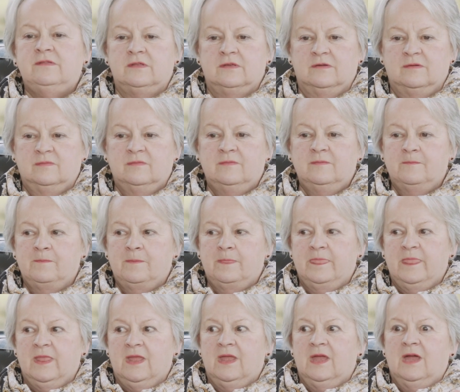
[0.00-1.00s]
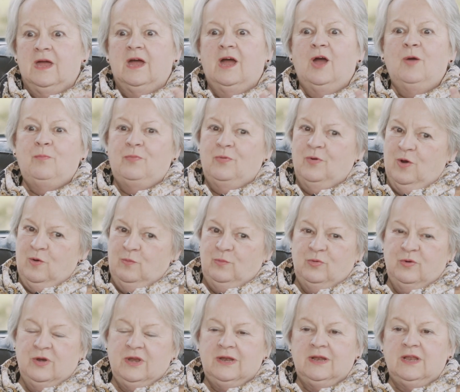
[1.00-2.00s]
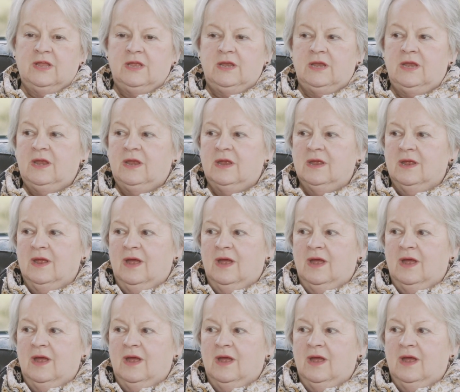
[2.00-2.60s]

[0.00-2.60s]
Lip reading: them appropriately,